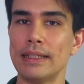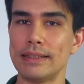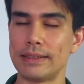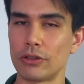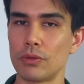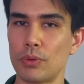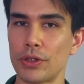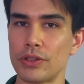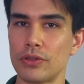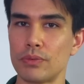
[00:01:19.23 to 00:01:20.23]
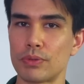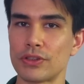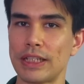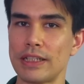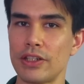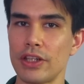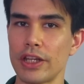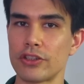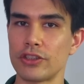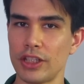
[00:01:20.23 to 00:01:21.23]
0.2%
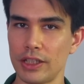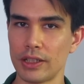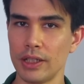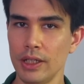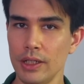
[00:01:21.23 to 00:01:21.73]
THC,